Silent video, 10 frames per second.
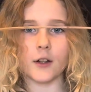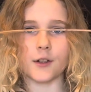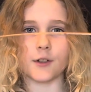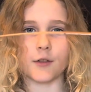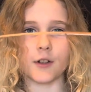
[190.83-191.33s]

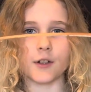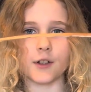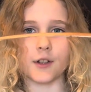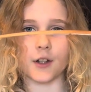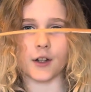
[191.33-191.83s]
As you can
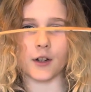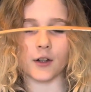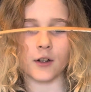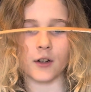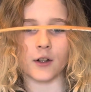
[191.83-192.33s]
see,
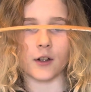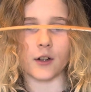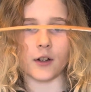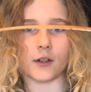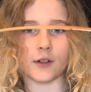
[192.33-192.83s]

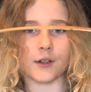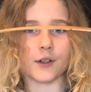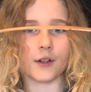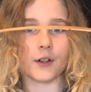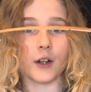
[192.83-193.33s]
it's